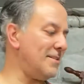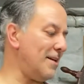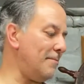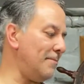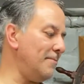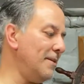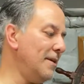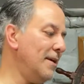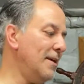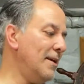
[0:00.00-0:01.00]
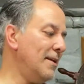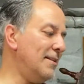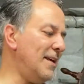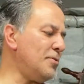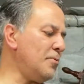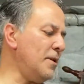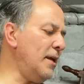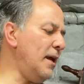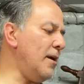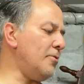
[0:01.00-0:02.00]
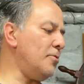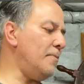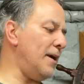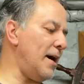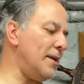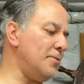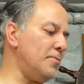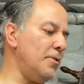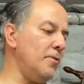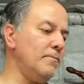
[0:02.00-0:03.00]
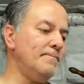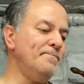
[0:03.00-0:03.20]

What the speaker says: album. This one here, to be honest with you,